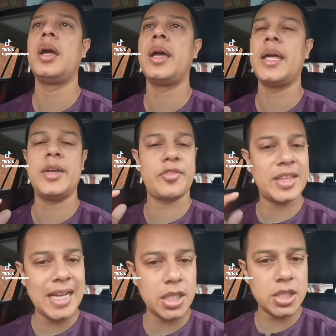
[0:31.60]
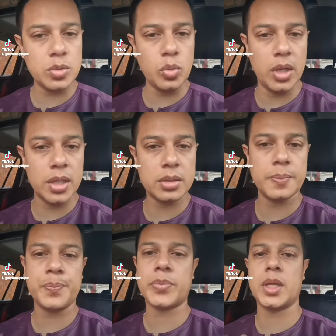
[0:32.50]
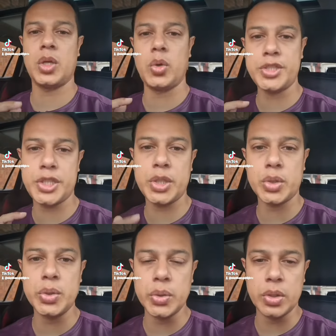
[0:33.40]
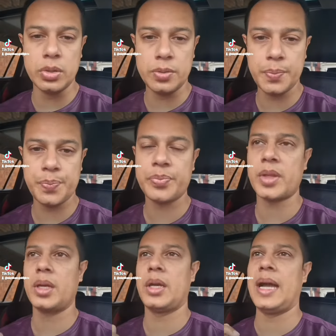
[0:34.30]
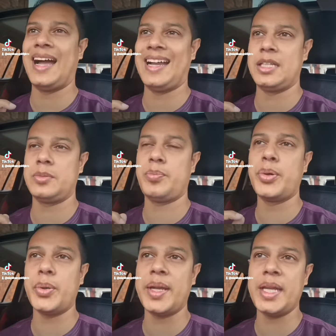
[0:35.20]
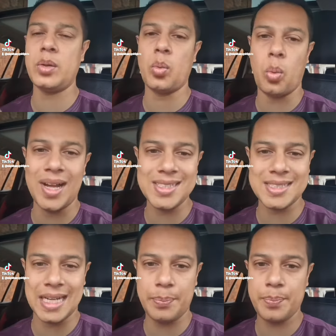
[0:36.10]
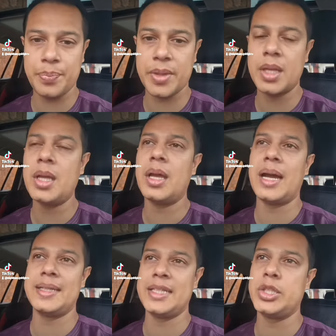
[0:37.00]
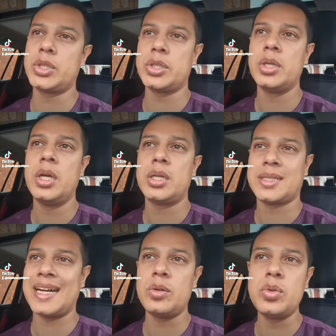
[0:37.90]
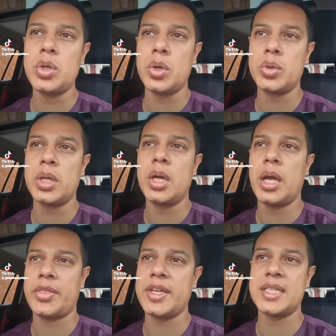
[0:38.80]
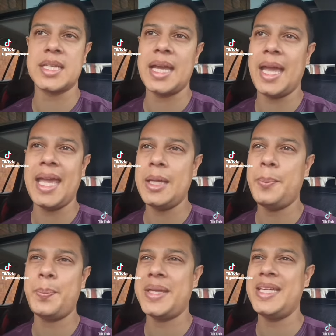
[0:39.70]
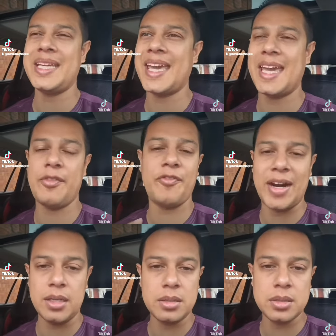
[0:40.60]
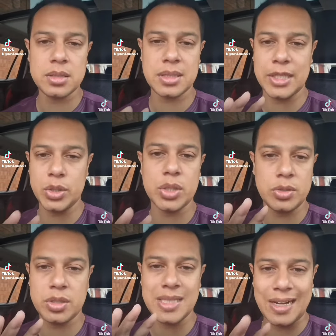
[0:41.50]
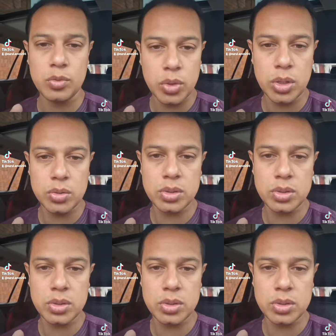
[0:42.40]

If that doesn't work, go into your Google and put in WhatsApp, and then you could download, I think it's APK files that you can download.